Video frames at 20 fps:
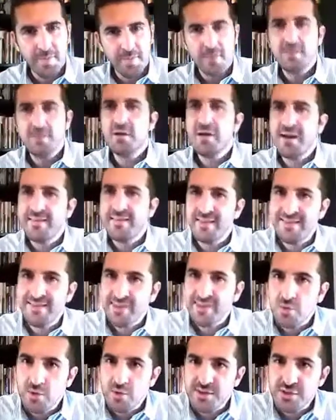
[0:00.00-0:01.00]
And
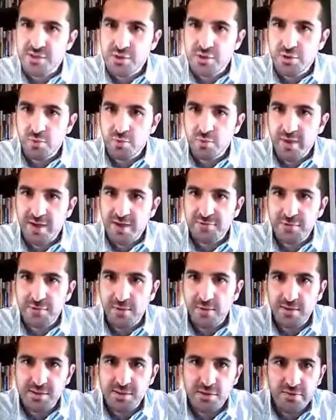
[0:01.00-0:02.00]
the question we have to
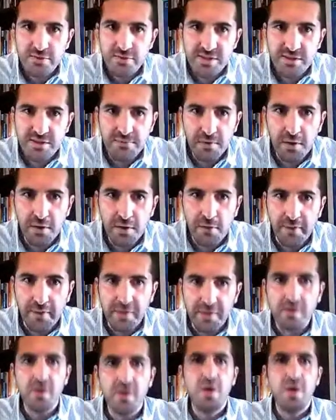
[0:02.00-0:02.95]
answer is the following.